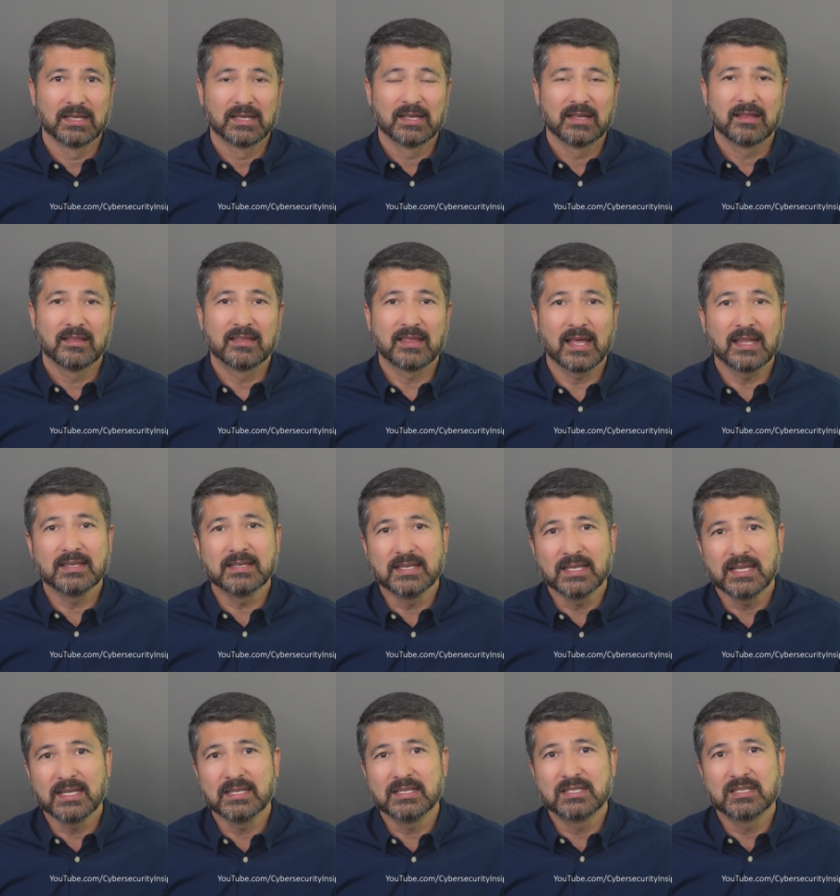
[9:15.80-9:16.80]
that
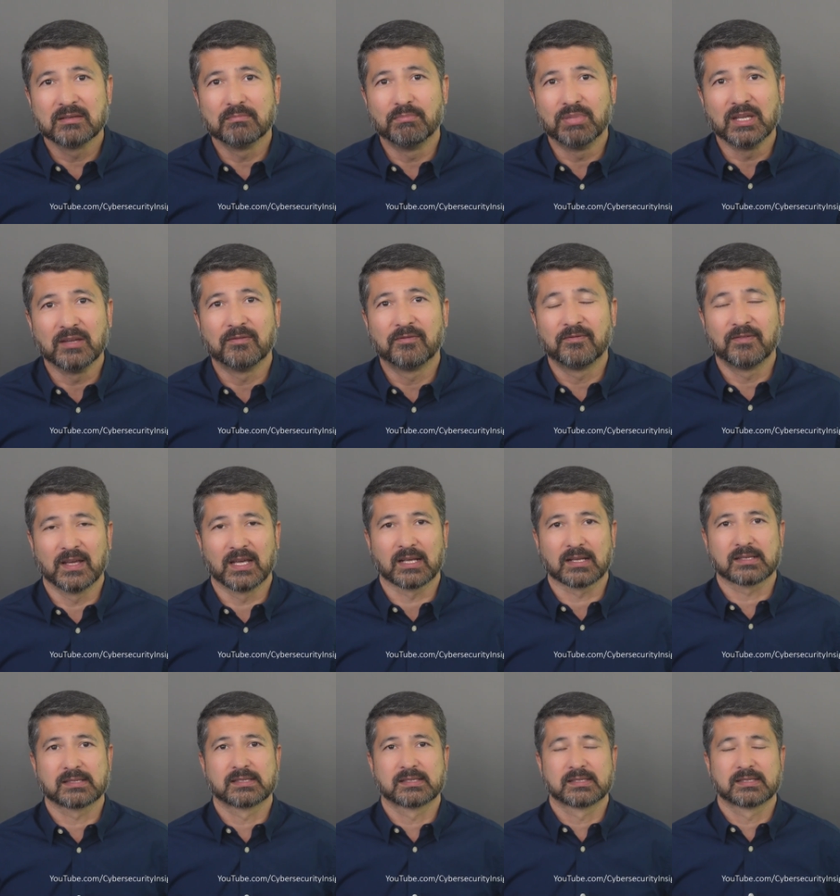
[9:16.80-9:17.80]
need to be
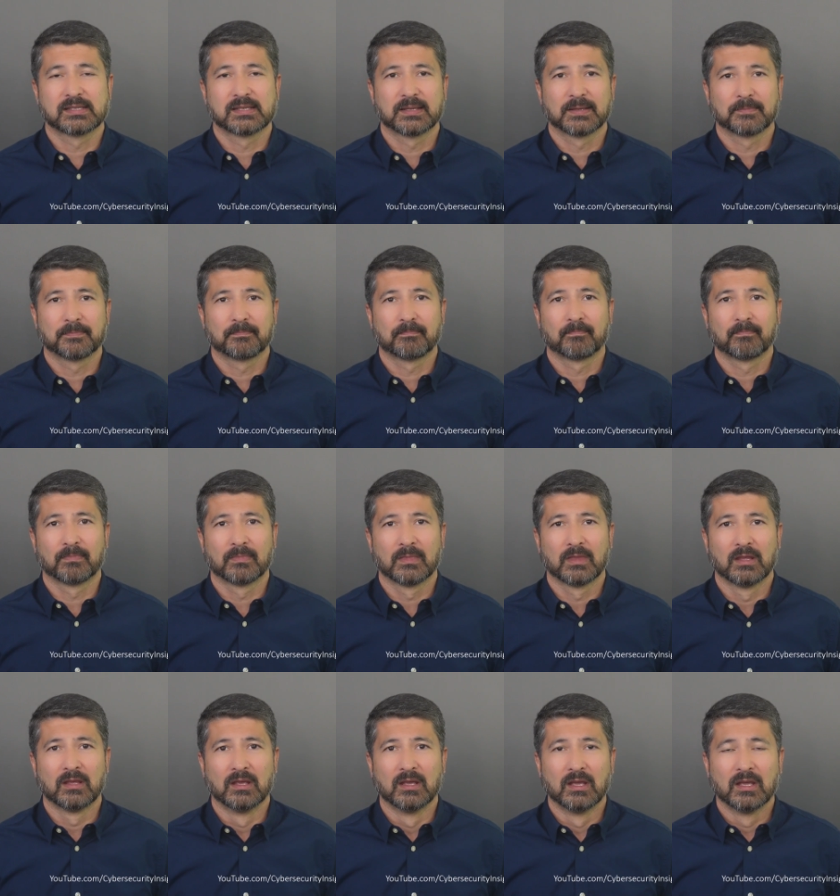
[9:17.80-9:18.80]
fixed.
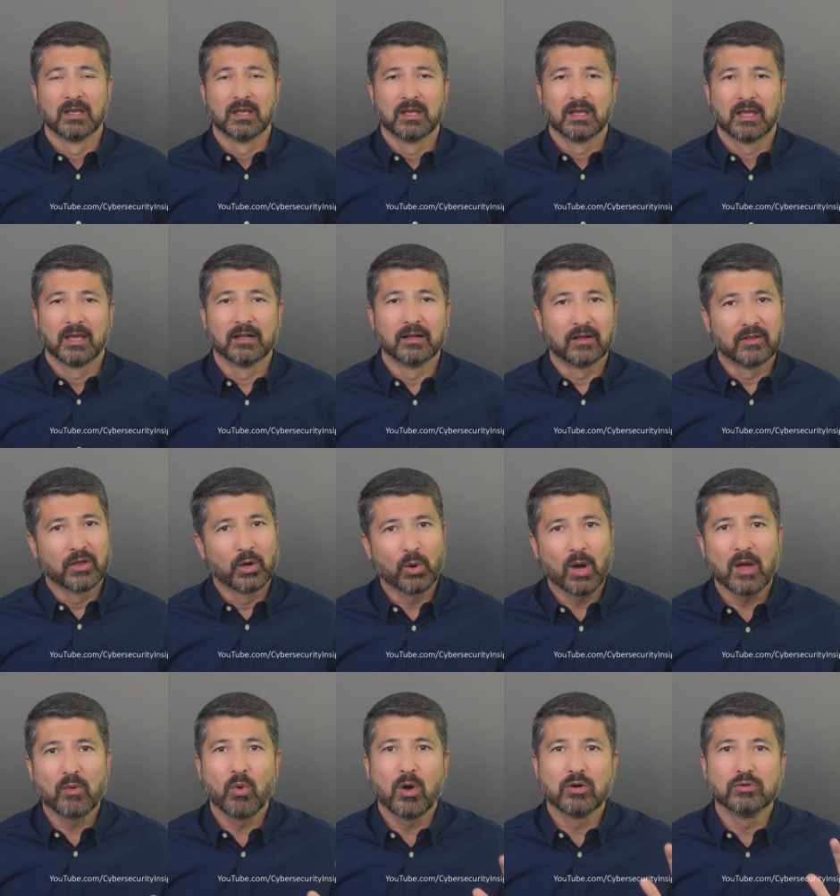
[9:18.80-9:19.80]
And although
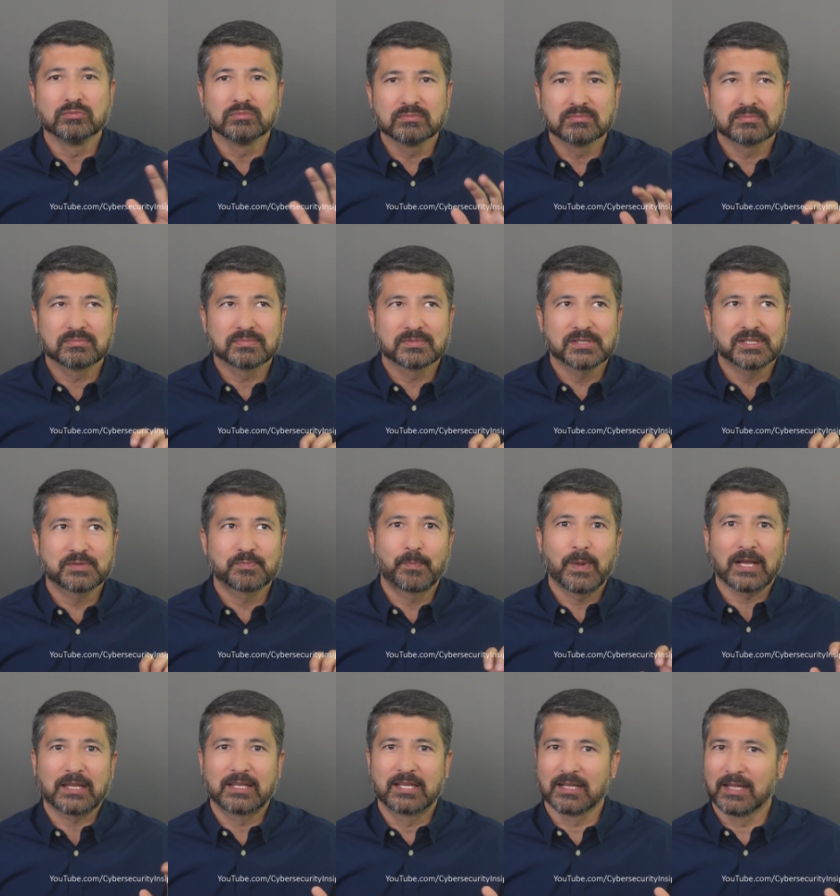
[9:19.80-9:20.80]
I won't
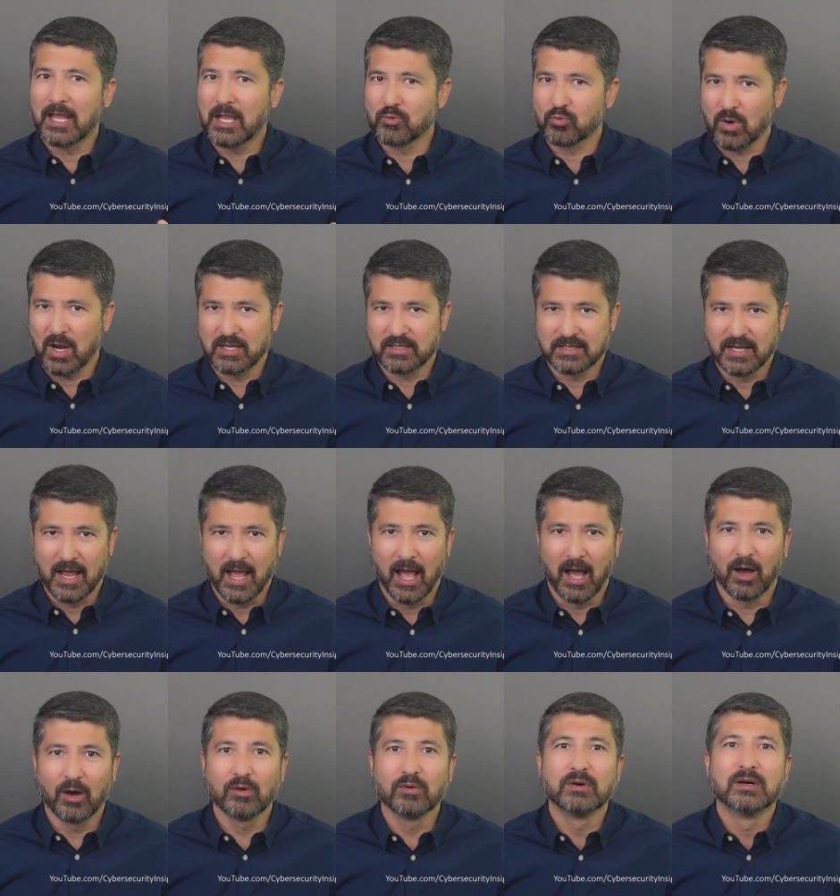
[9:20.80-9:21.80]
speculate right
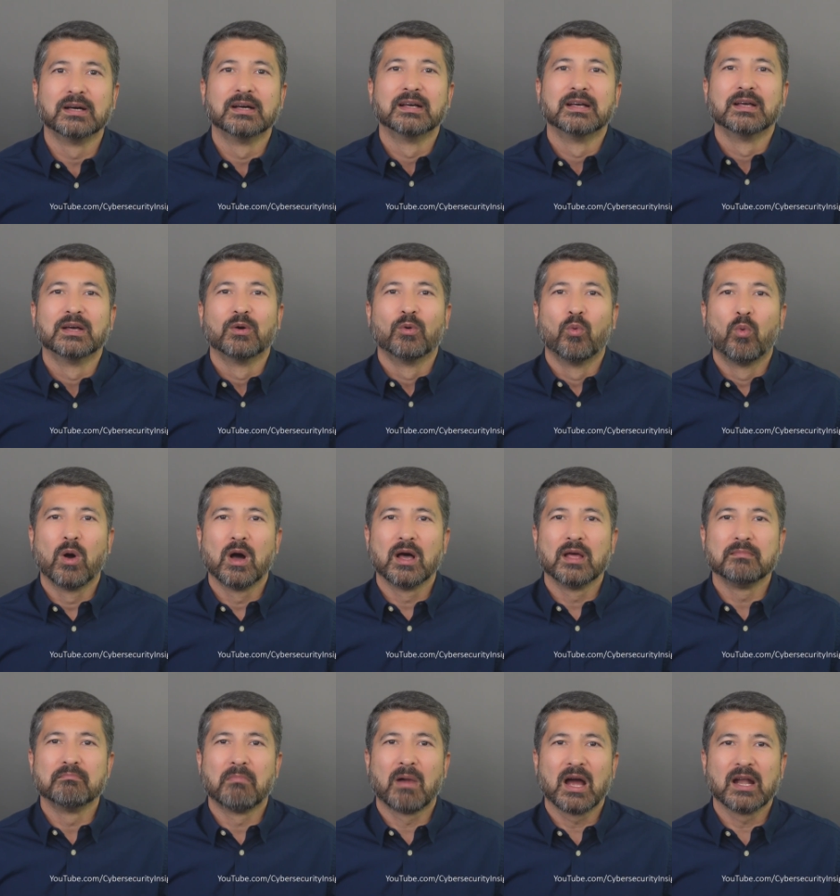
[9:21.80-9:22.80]
now
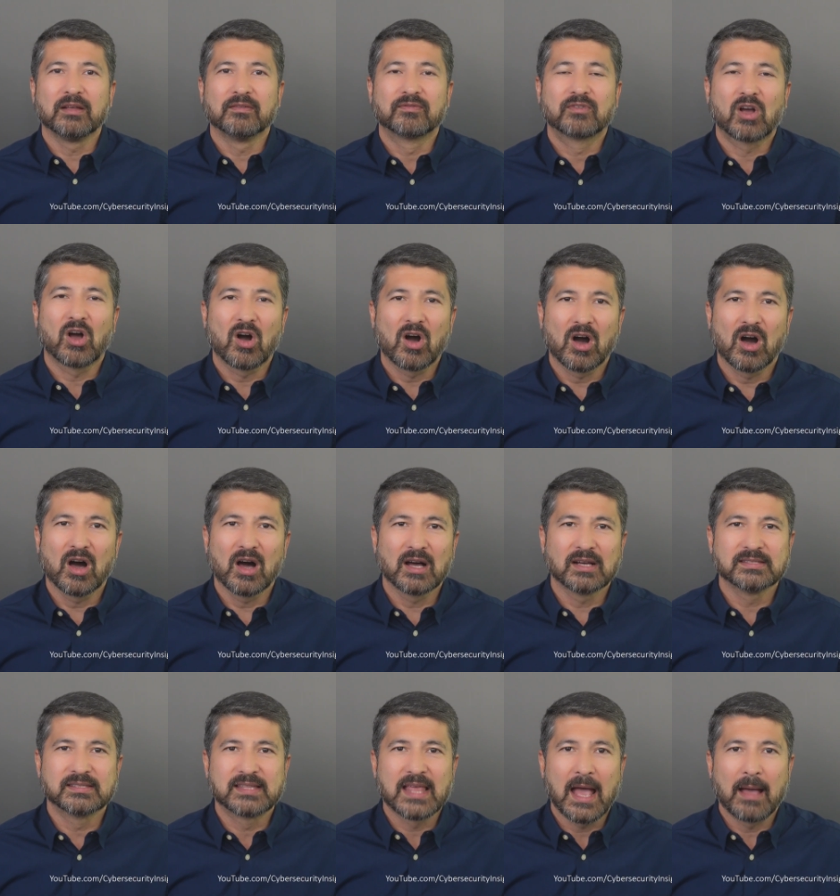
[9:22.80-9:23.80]
what might have
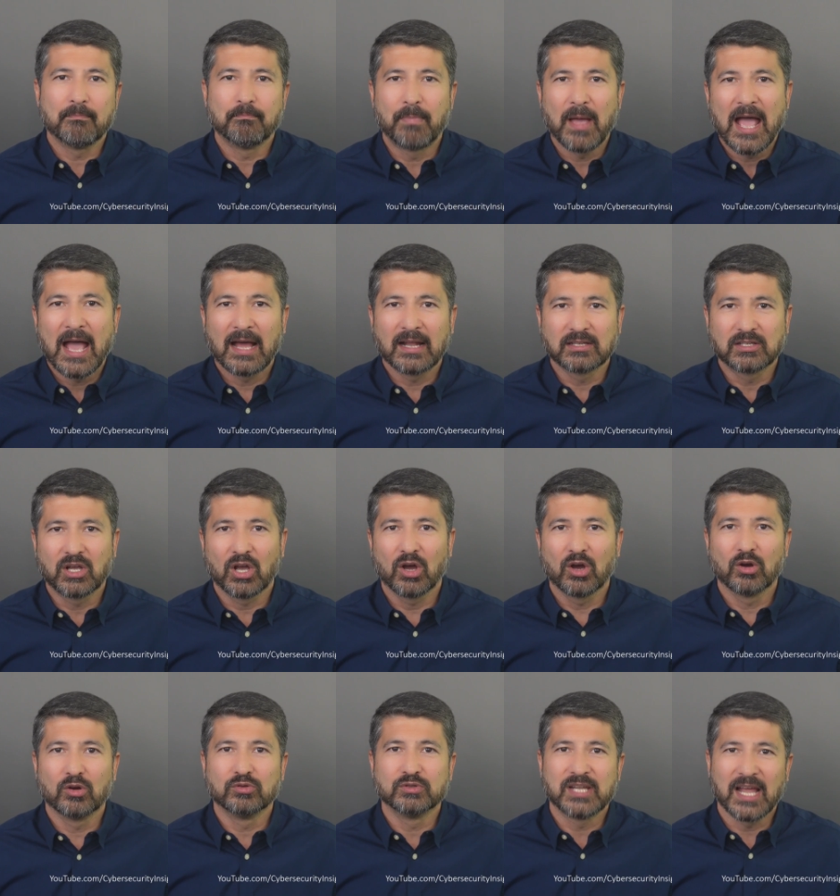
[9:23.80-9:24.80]
caused that bad
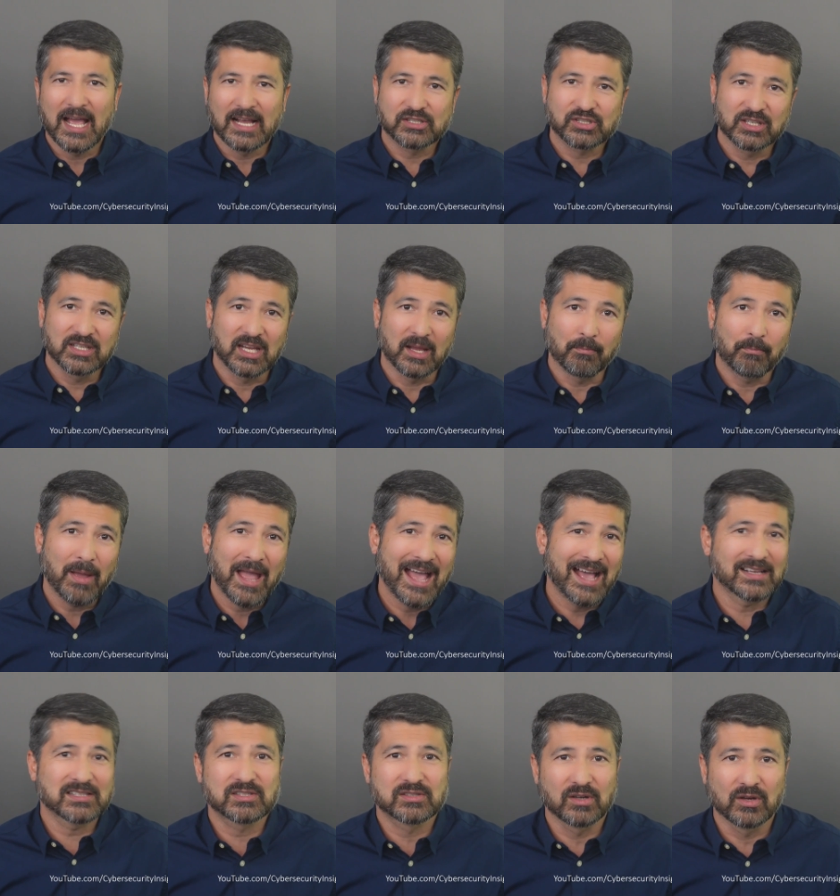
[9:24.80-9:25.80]
code to actually get
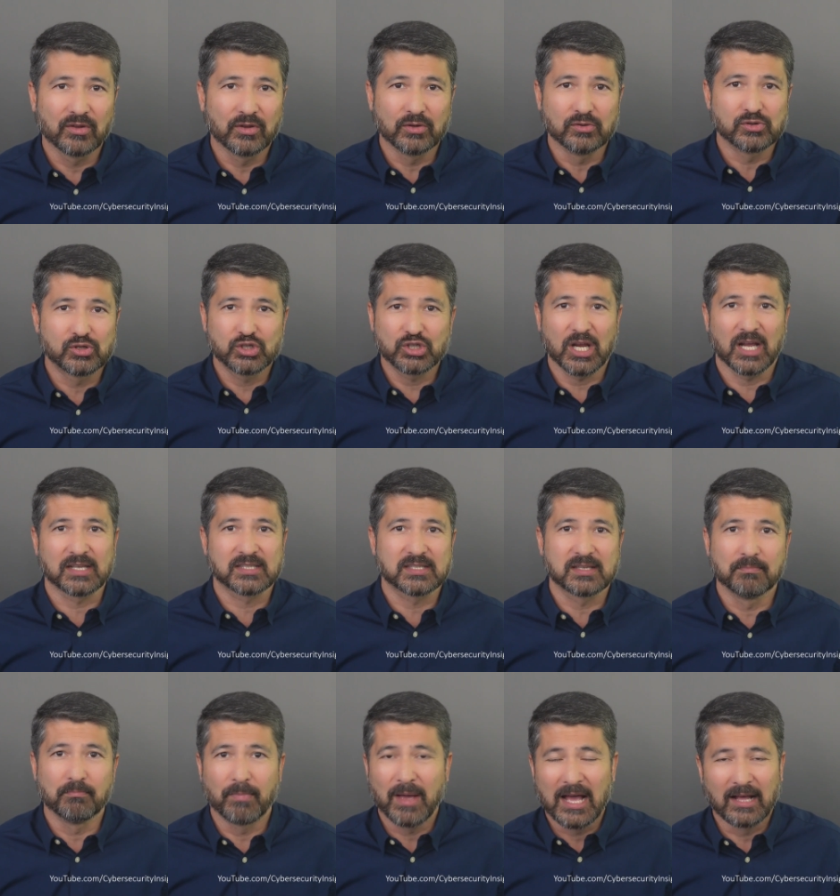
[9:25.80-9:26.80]
past all those checks
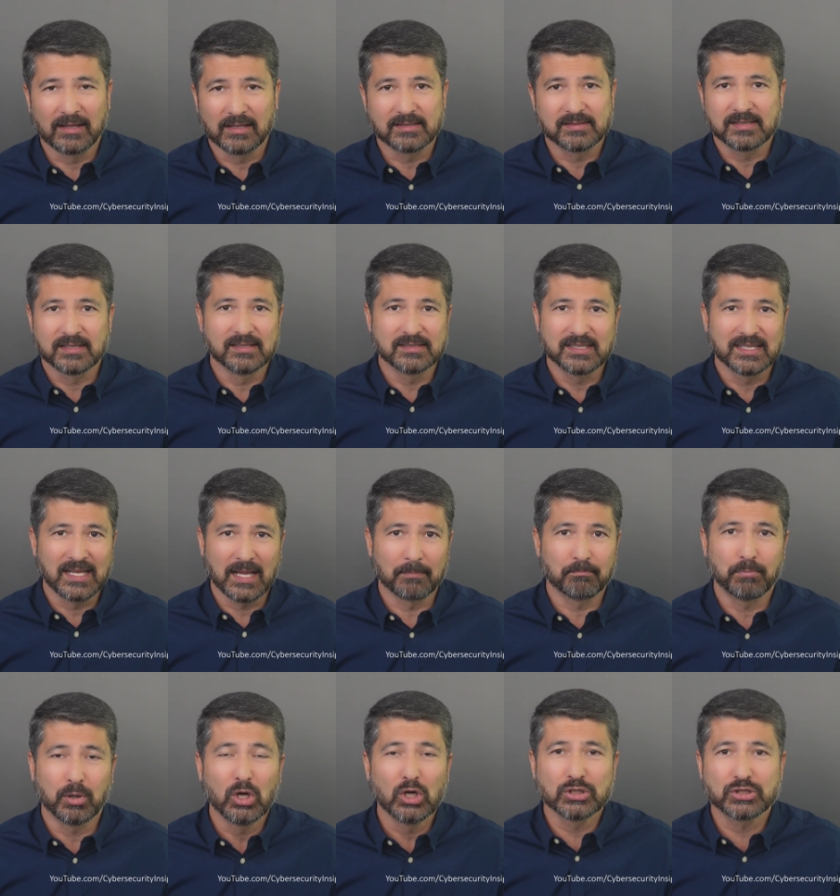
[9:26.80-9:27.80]
and balances and get
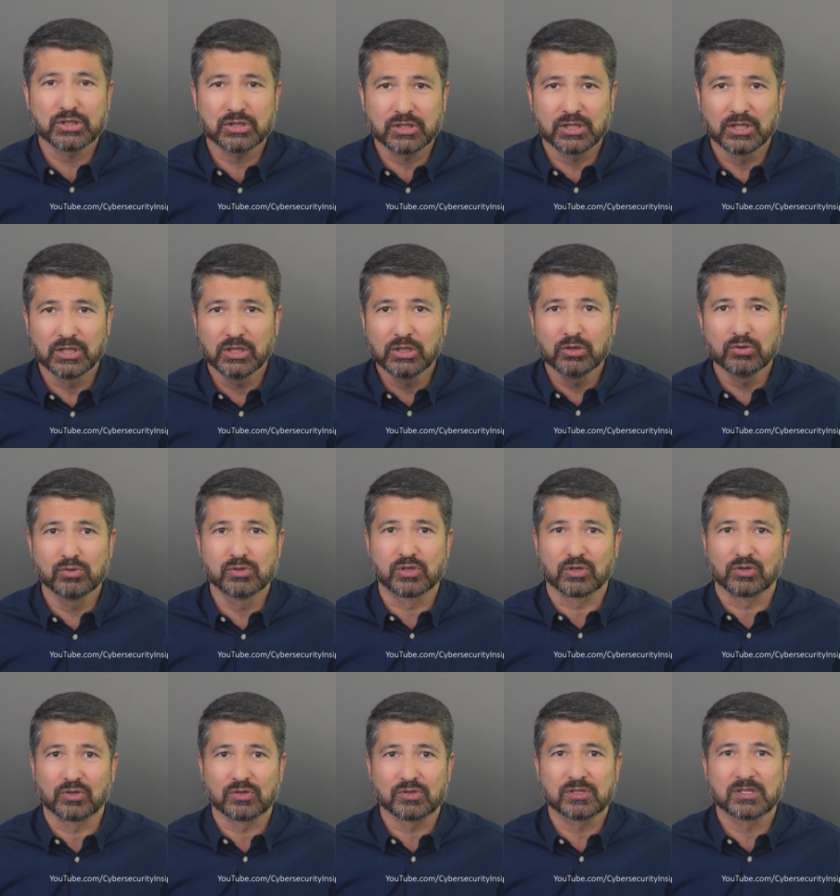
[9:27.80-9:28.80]
pushed to
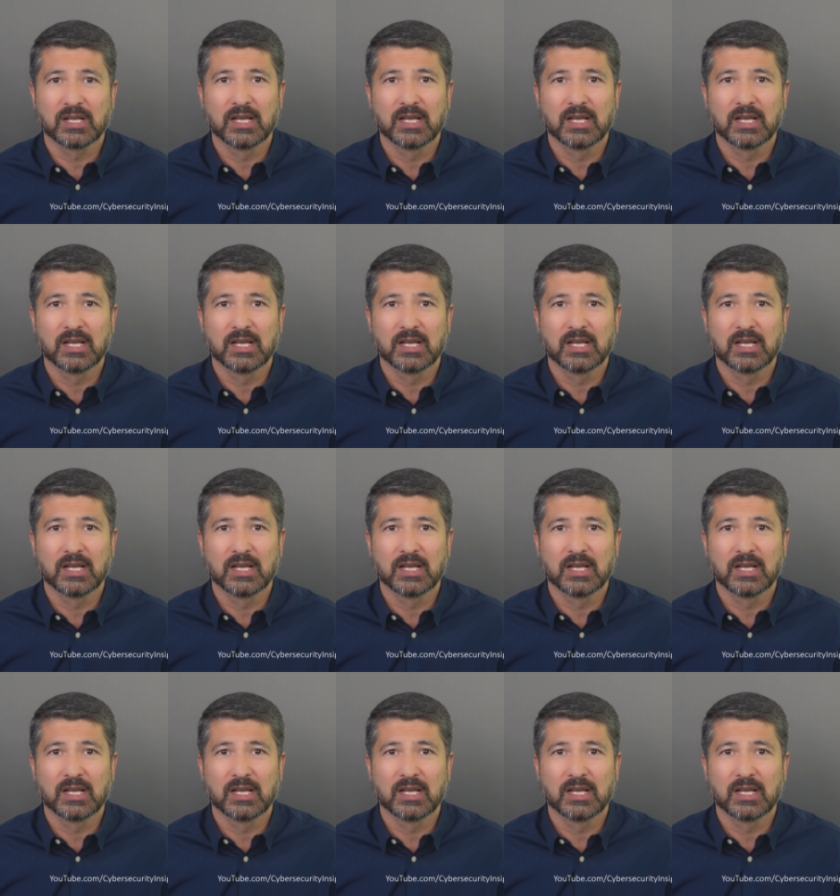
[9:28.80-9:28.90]
users,